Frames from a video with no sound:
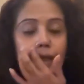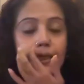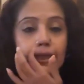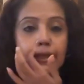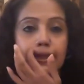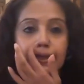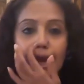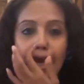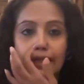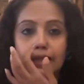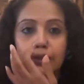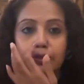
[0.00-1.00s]
I think
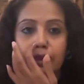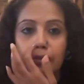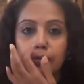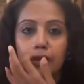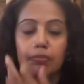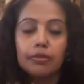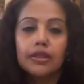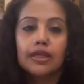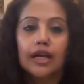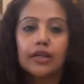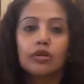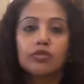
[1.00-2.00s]
that's when people
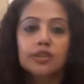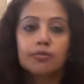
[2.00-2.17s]
kind of